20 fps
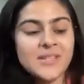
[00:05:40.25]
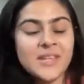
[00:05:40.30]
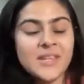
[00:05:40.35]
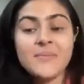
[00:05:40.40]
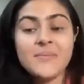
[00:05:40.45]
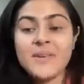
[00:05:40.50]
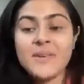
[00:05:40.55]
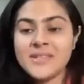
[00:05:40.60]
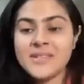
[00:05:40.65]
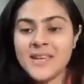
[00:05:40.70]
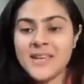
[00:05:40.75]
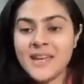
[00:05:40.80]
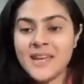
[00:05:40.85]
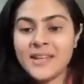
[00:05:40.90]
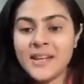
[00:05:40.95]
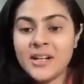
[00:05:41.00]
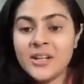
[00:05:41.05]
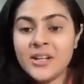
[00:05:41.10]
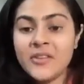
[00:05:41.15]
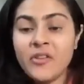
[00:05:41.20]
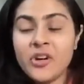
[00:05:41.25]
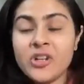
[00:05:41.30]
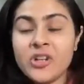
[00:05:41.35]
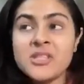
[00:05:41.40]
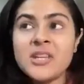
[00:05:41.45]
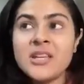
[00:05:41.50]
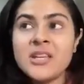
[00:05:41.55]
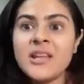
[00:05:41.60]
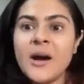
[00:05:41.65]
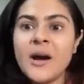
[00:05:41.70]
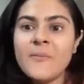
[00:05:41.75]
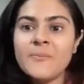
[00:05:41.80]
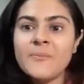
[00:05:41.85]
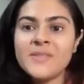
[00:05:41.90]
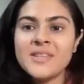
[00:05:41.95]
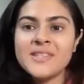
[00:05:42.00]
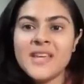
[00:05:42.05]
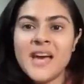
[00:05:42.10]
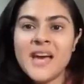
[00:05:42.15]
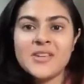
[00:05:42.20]
They may say that was the lump
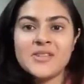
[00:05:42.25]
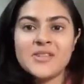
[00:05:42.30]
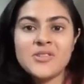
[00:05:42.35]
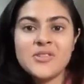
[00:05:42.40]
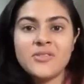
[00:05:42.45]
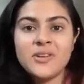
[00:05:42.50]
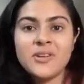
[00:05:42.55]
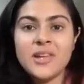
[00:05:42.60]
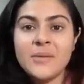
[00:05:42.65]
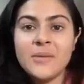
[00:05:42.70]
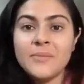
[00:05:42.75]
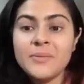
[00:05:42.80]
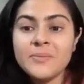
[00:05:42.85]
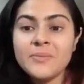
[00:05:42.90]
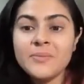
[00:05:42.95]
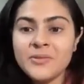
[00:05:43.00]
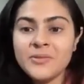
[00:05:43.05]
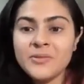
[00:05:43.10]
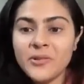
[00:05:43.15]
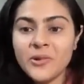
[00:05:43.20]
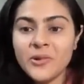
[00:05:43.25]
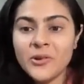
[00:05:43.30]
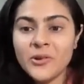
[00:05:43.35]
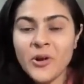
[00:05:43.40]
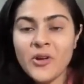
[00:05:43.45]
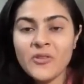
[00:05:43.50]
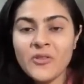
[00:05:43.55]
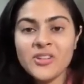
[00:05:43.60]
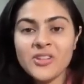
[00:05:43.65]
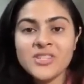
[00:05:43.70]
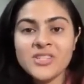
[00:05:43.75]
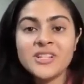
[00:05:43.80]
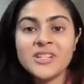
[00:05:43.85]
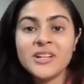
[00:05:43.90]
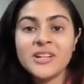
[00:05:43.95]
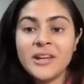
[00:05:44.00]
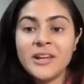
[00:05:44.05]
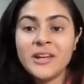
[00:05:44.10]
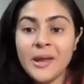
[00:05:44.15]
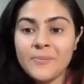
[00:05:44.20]
the size of a lemon before, or was it a
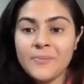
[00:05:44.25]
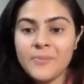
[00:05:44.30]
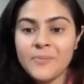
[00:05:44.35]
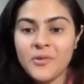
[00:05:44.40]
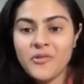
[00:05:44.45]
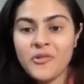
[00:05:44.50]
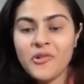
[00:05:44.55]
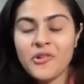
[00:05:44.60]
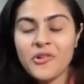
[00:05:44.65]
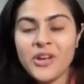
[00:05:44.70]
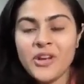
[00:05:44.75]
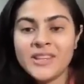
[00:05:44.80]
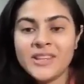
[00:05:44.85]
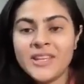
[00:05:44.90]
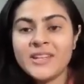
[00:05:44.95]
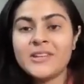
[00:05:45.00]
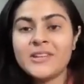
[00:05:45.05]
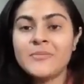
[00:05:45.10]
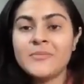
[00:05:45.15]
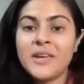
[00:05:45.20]
grape before and then it